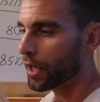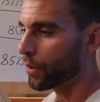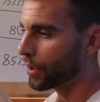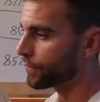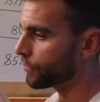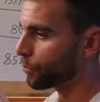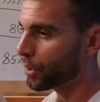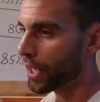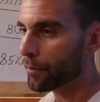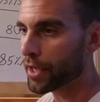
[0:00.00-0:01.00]
we have different
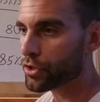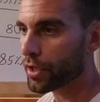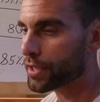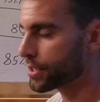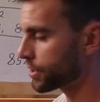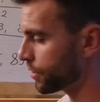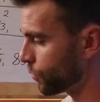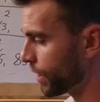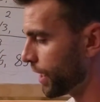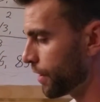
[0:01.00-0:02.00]
plyometrics.
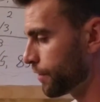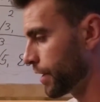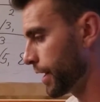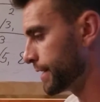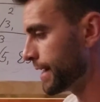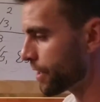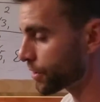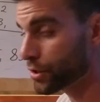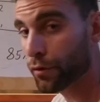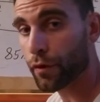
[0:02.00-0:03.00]
We have a day
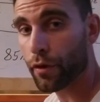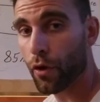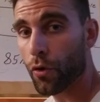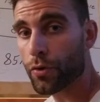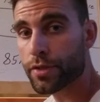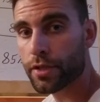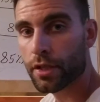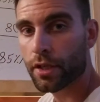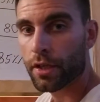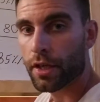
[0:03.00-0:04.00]
or 2 for those.
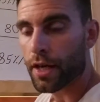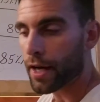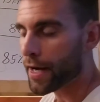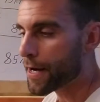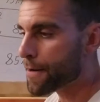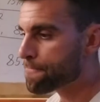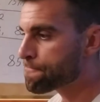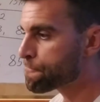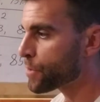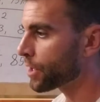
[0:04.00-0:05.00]

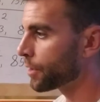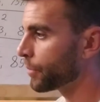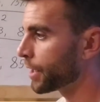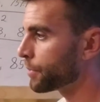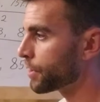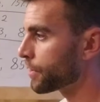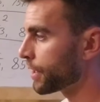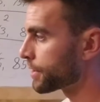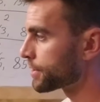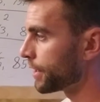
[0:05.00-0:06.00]
It might be
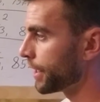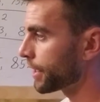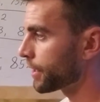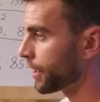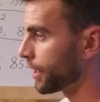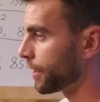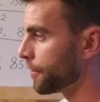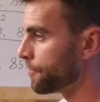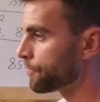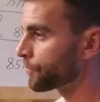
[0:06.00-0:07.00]
things like
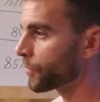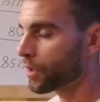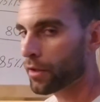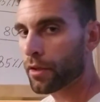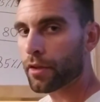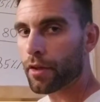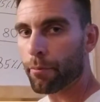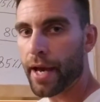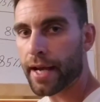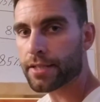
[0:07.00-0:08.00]
the
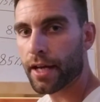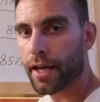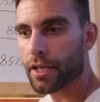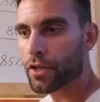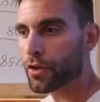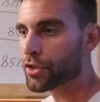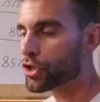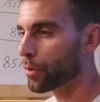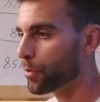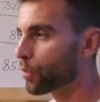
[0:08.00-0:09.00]
max height you can
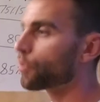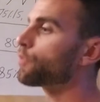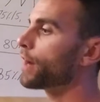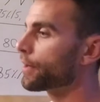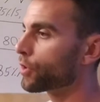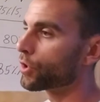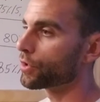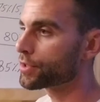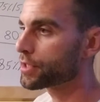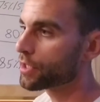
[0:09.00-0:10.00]
jump over 5
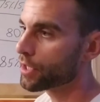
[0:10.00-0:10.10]
hurdles